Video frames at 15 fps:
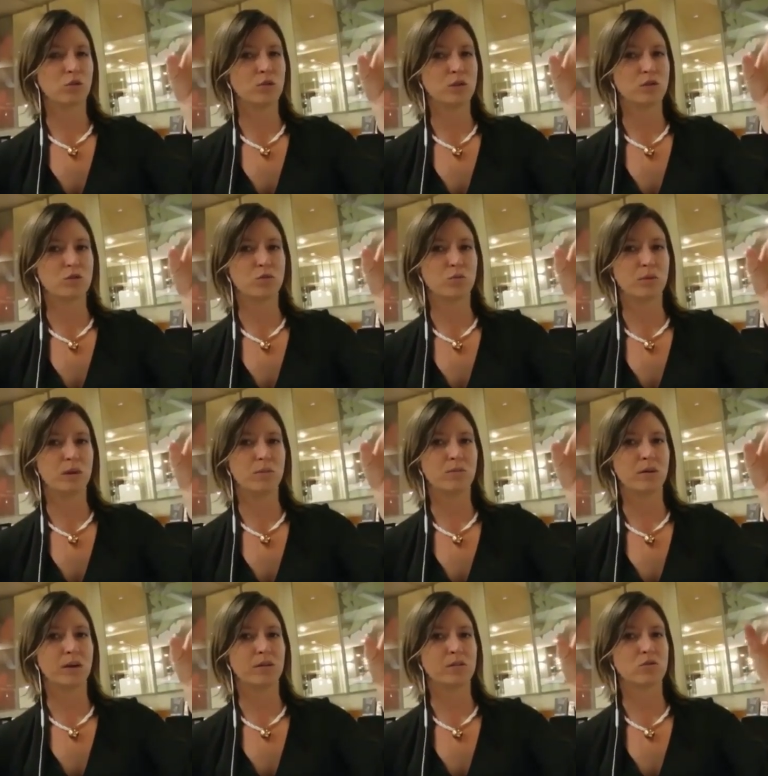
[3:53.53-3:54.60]
going to be
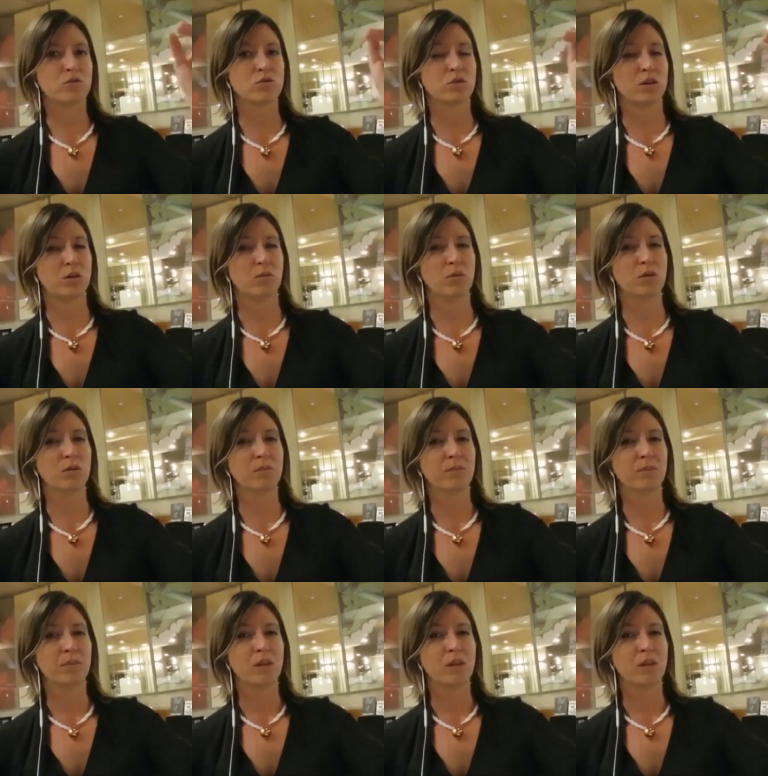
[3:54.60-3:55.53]
very sustainable.